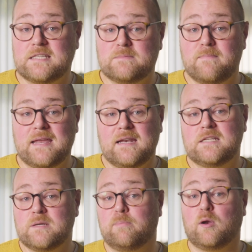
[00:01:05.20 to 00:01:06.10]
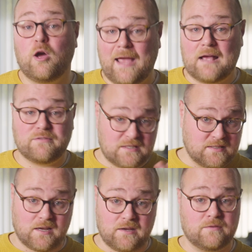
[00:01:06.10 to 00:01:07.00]
is mainly to block out the
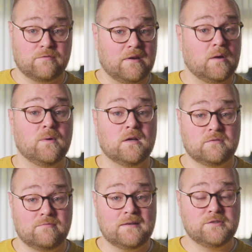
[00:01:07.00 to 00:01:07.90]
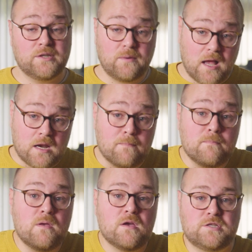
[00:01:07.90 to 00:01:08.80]
sight of the real world around you and
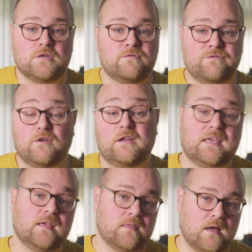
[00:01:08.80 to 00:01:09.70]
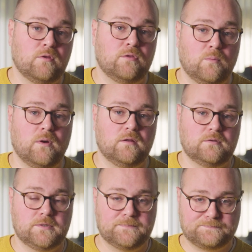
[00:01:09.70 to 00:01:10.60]
immerse you fully in that other world.